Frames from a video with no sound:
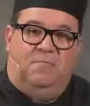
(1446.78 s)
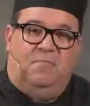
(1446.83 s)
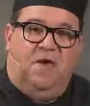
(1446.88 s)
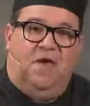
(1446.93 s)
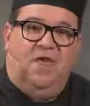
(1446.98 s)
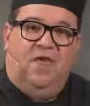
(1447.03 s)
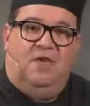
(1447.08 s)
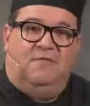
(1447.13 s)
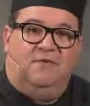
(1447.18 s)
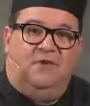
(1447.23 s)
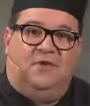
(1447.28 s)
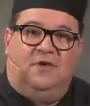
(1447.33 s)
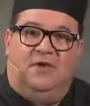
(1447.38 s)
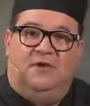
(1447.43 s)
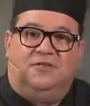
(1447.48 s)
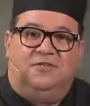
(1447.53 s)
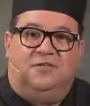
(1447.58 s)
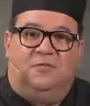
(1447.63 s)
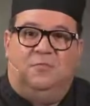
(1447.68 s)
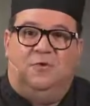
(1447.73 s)
might have a
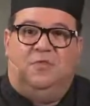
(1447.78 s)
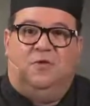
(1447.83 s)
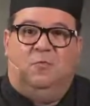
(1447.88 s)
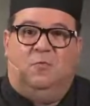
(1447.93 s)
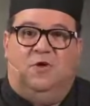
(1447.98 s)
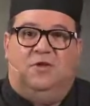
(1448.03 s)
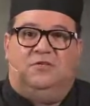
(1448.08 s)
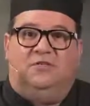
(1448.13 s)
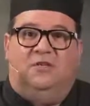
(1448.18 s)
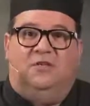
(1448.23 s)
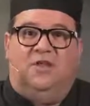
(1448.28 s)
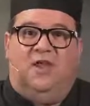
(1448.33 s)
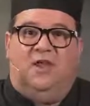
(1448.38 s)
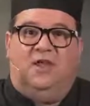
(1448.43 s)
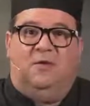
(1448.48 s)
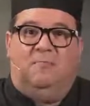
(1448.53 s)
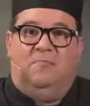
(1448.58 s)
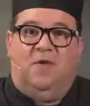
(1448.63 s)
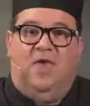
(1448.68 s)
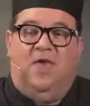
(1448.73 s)
customer that wants to
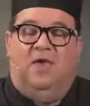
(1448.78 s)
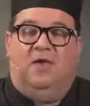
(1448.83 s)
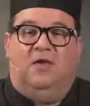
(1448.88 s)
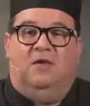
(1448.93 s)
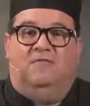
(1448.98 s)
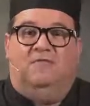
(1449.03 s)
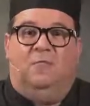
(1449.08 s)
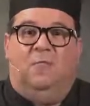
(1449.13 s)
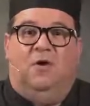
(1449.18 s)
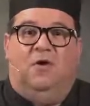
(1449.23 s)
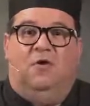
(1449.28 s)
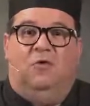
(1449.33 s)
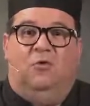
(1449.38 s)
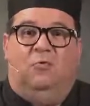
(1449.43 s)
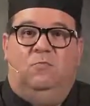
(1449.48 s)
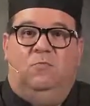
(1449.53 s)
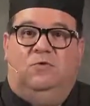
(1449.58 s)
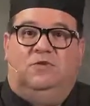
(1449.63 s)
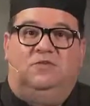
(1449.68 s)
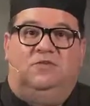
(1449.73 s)
take a bag of them
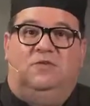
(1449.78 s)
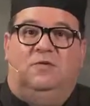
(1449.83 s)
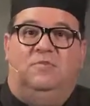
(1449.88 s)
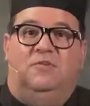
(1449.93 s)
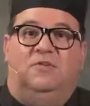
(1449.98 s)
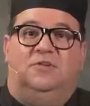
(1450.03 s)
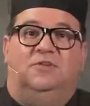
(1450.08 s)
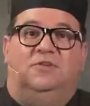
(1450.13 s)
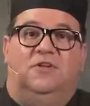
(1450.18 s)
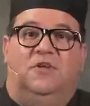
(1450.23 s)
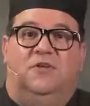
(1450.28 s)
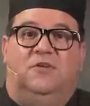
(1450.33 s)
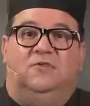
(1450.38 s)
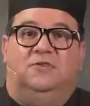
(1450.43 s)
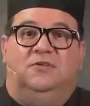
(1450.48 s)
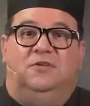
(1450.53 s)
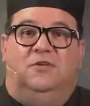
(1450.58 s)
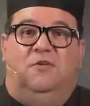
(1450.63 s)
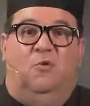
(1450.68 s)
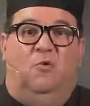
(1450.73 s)
home with some of the
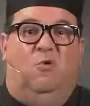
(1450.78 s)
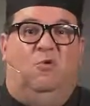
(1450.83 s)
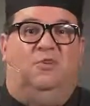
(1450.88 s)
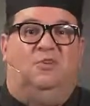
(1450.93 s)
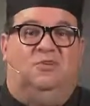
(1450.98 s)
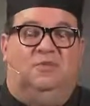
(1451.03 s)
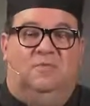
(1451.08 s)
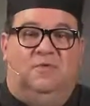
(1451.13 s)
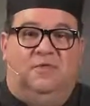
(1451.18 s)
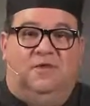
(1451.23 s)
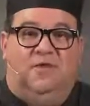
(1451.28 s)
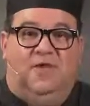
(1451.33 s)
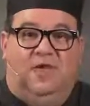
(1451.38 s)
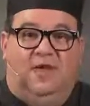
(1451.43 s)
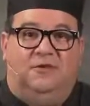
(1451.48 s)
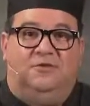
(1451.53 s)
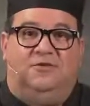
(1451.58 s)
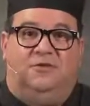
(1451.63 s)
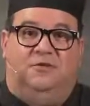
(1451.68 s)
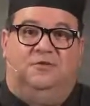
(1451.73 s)
salsa or some of the
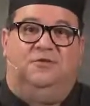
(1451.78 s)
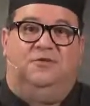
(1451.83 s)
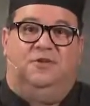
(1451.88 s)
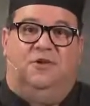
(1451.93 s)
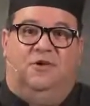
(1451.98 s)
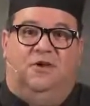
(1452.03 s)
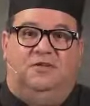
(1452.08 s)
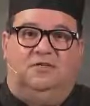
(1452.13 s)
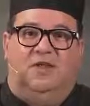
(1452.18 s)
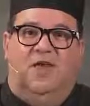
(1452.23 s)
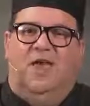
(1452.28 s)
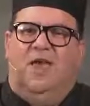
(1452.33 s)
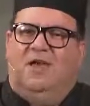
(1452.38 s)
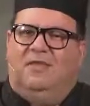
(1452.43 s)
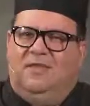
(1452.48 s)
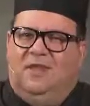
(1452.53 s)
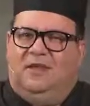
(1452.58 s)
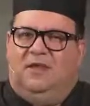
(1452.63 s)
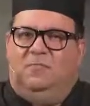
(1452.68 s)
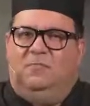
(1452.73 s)
queso sauce.
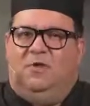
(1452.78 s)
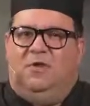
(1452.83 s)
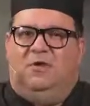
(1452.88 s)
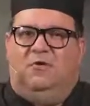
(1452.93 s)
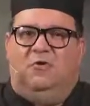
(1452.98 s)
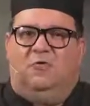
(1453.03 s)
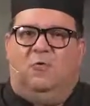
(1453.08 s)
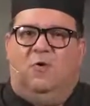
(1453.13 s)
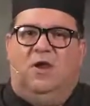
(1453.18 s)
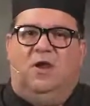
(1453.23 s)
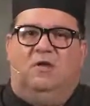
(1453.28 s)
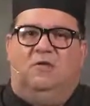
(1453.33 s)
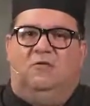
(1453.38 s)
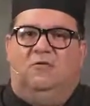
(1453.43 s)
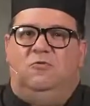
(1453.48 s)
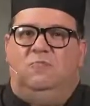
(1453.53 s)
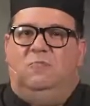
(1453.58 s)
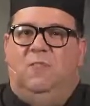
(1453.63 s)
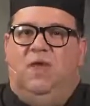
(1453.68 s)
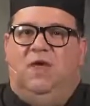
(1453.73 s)
They could be a great
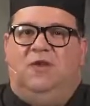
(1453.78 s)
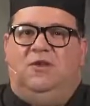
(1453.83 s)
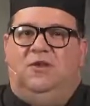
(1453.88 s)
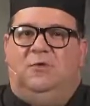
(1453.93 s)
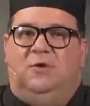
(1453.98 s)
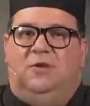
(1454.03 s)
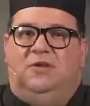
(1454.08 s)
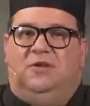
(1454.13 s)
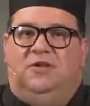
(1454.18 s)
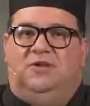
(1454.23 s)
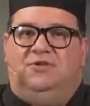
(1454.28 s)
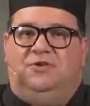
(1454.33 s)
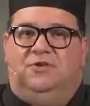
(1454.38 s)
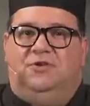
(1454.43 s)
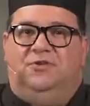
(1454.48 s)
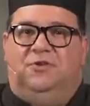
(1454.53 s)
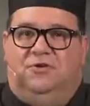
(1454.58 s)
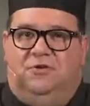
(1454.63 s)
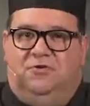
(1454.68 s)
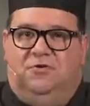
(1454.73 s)
new menu
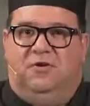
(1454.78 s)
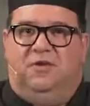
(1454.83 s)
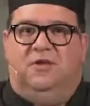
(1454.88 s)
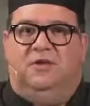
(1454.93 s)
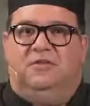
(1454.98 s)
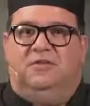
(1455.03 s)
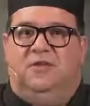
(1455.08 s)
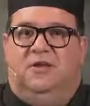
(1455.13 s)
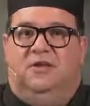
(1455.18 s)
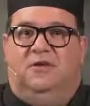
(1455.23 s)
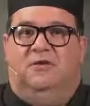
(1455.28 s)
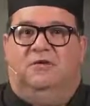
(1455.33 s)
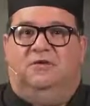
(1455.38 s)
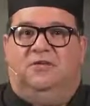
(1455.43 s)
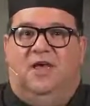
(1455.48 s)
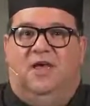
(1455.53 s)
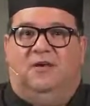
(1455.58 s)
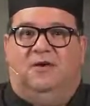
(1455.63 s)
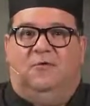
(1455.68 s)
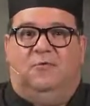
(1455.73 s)
addition to your Contigo
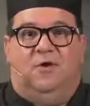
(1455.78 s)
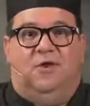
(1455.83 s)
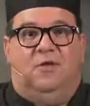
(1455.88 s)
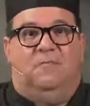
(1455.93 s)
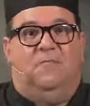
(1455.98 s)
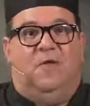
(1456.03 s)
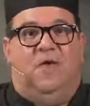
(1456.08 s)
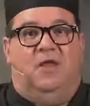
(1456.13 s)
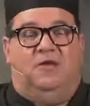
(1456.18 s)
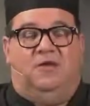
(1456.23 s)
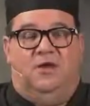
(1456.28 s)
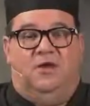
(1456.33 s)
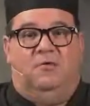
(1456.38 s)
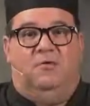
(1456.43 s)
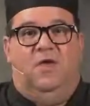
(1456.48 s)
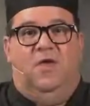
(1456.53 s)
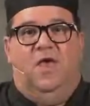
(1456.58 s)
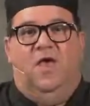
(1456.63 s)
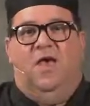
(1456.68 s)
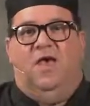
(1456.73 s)
Taqueria
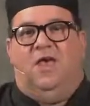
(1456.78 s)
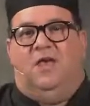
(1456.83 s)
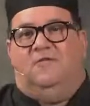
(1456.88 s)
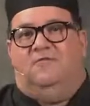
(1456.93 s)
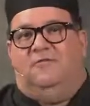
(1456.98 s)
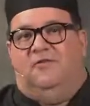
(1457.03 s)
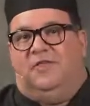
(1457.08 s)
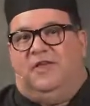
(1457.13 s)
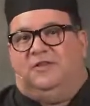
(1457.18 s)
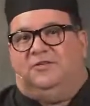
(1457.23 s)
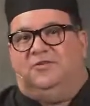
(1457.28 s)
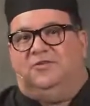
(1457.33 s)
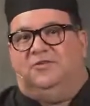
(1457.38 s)
menu. And for that